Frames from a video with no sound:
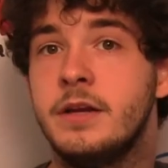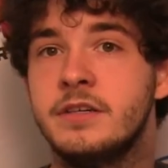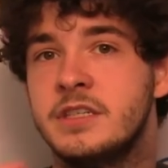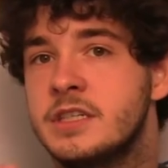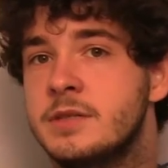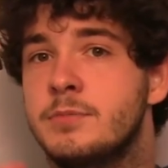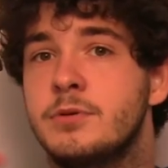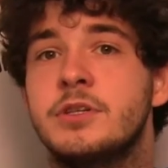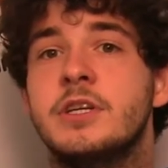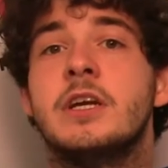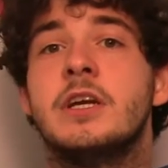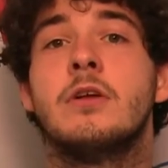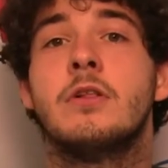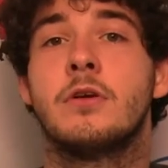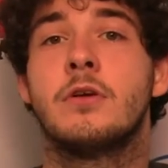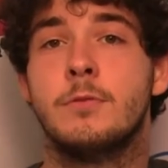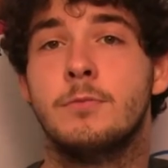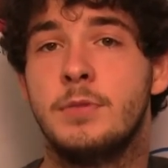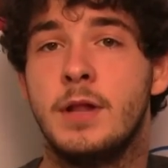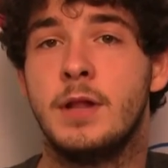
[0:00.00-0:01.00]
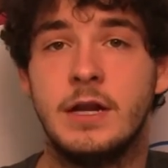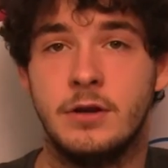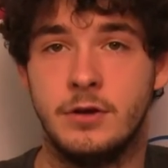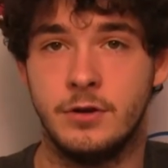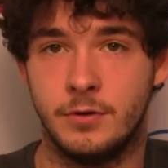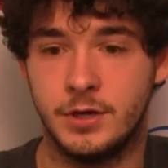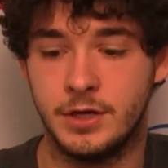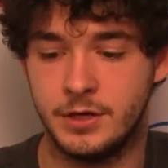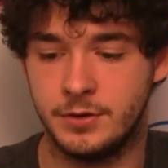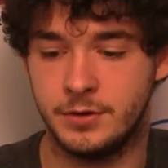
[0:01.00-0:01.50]
does this particular complaint
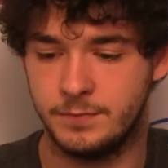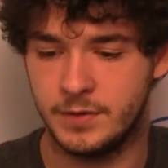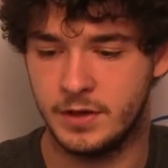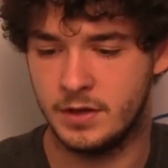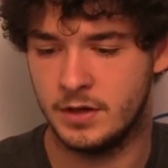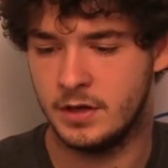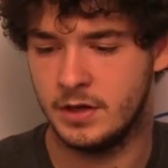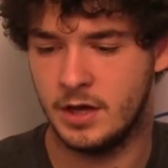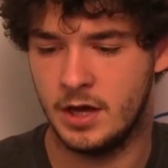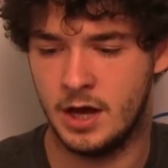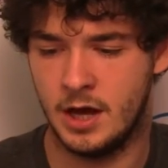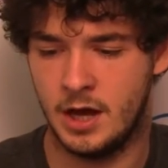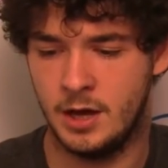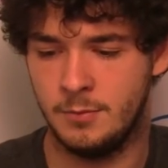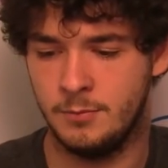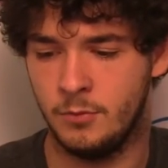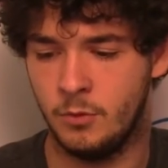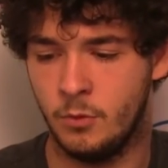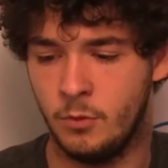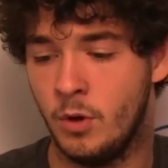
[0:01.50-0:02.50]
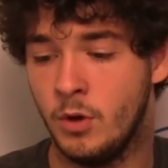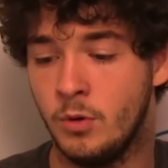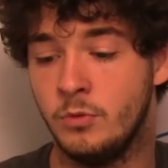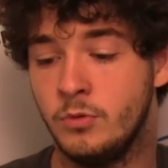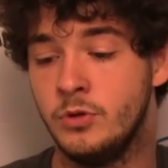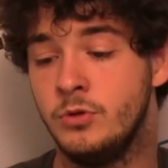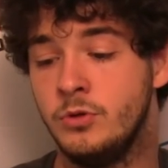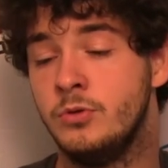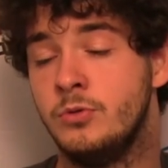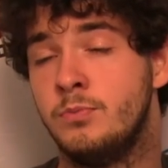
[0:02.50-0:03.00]
annoy you? Um, what
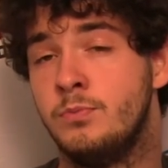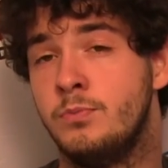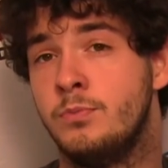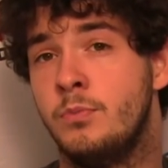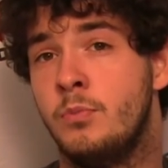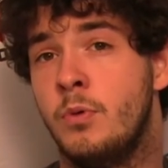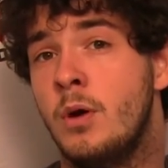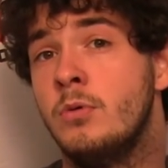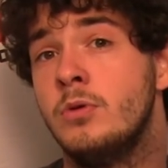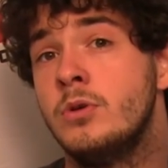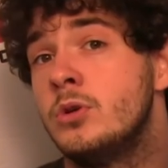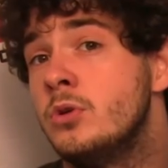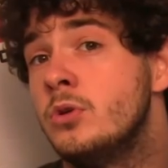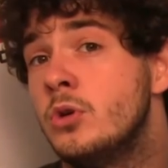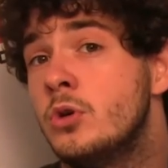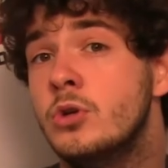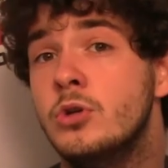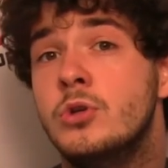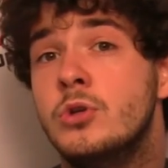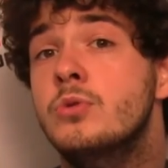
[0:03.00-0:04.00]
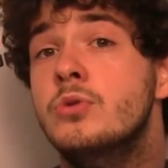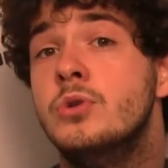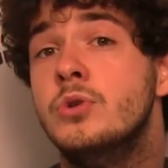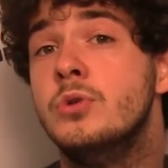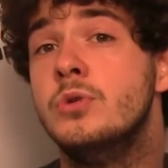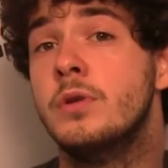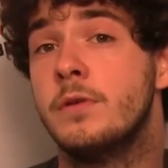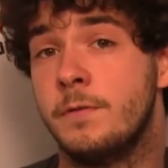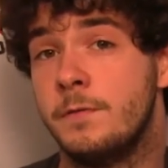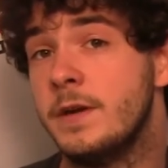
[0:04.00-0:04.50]
would you, what would, could you
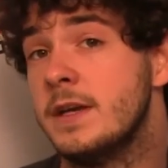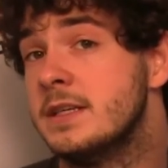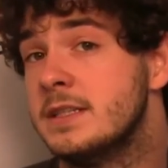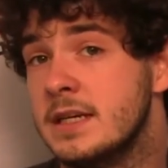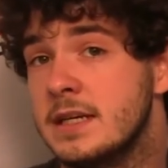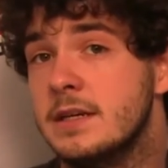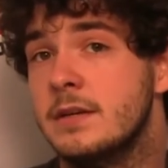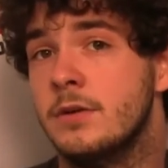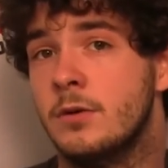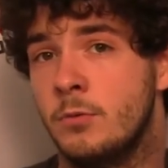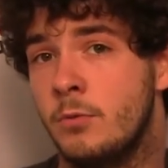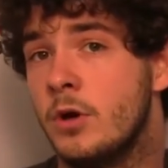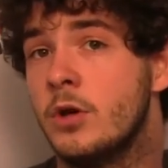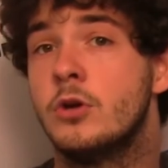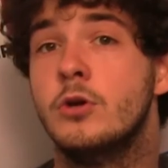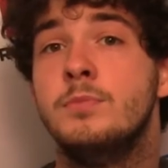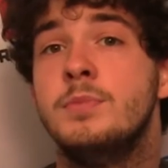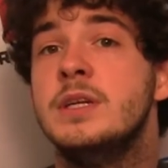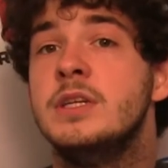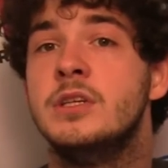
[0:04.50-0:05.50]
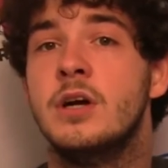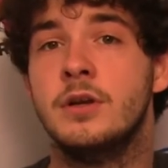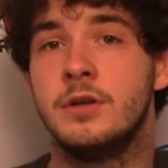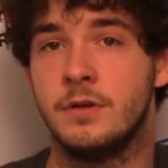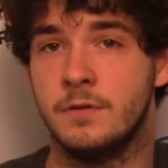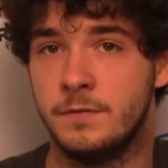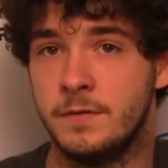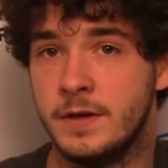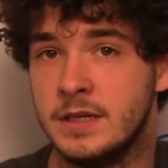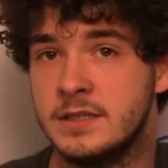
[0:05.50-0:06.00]
do to fix it? What could be done
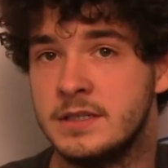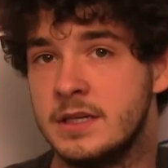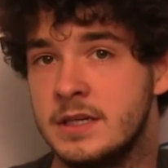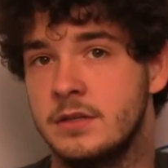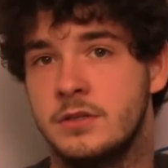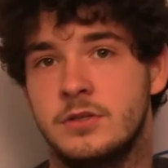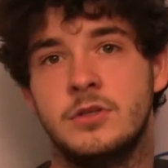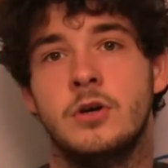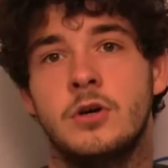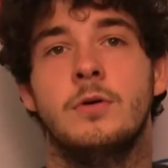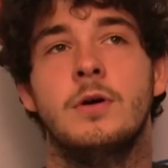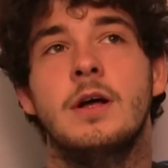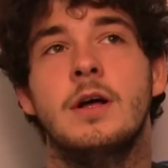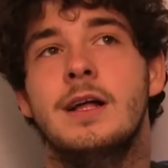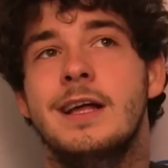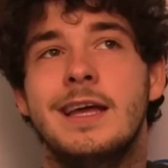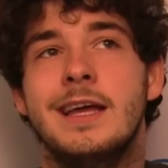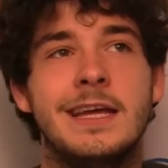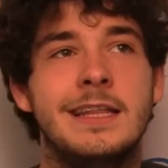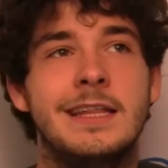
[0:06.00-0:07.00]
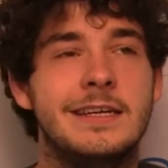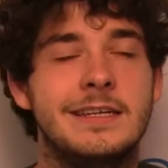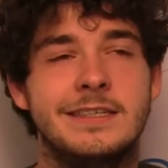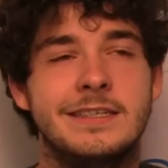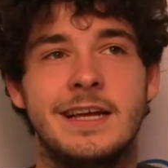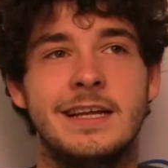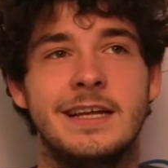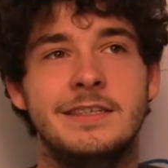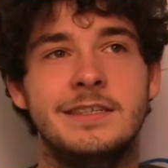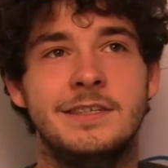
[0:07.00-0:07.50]
to fix it? So in the
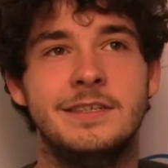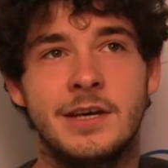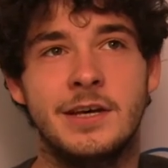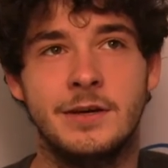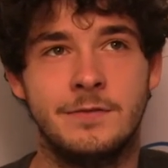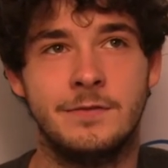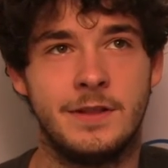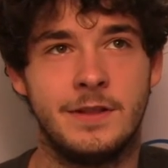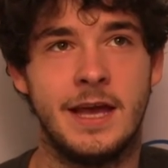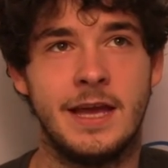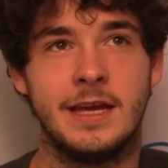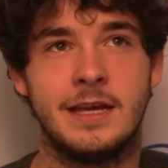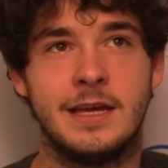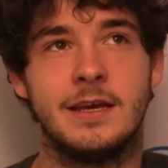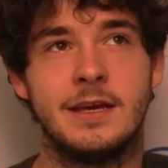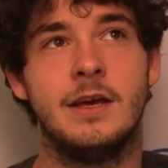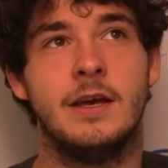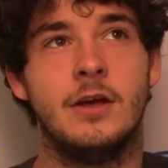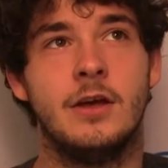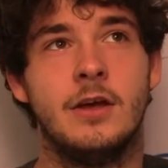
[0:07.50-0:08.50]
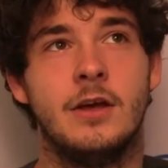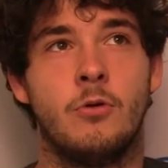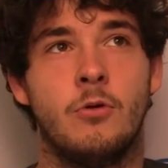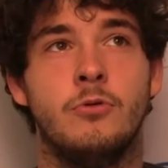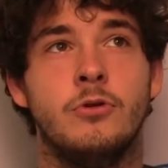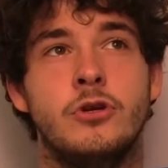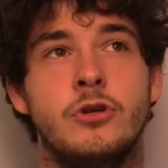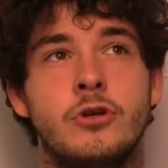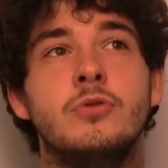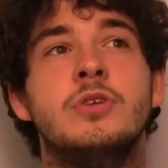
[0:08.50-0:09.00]
sense of like
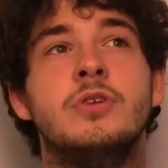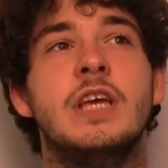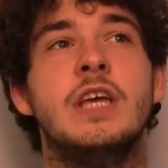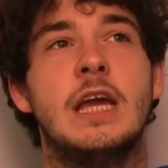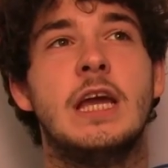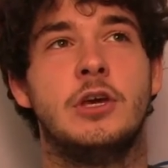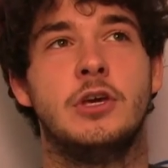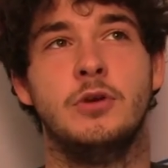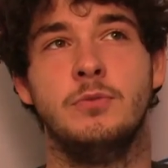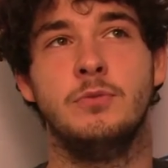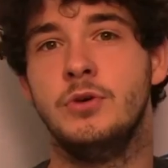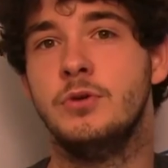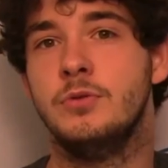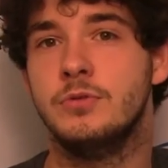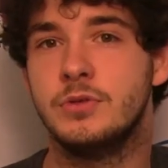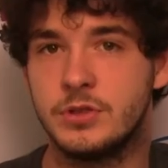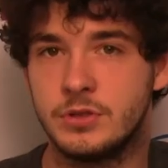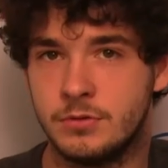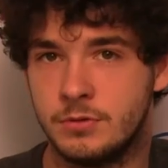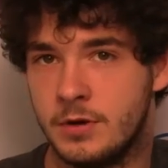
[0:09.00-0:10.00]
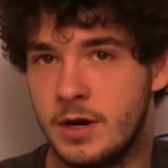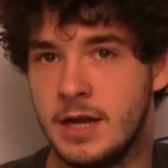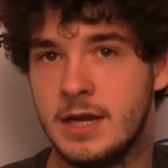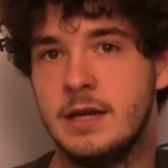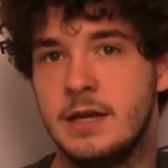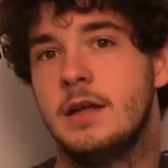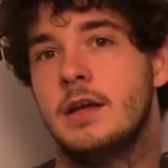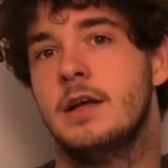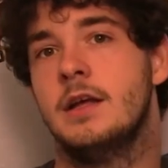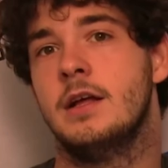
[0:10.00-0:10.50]
reducing a commute,
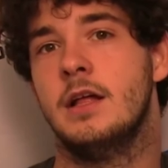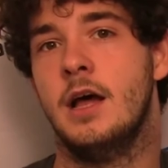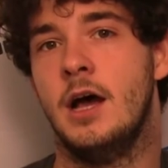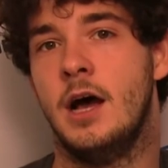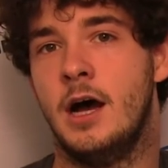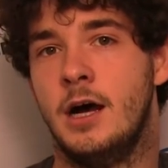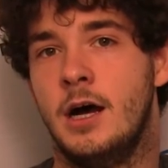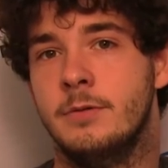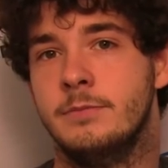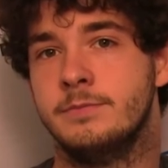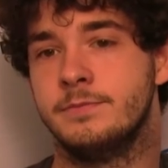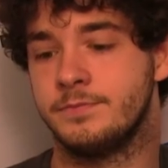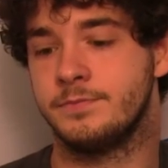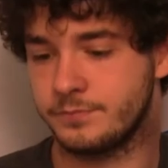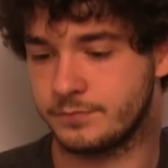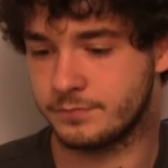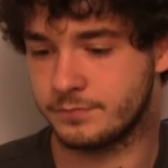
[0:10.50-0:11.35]
right? Um,